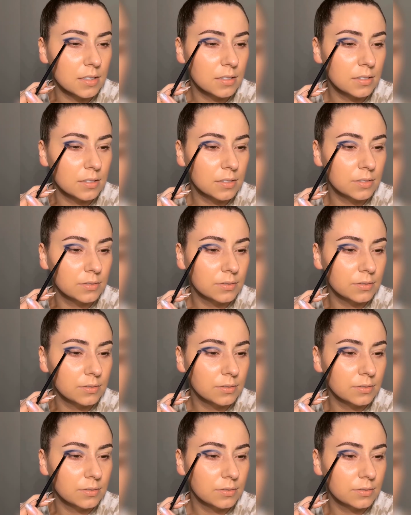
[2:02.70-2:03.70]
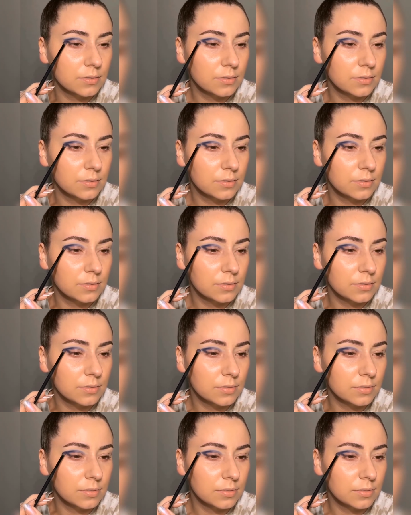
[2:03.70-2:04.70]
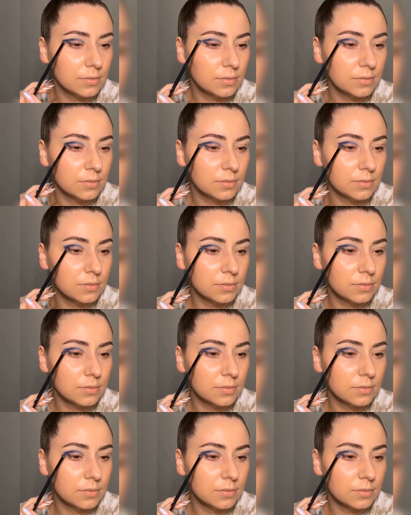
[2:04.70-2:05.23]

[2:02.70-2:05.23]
(no one is talking)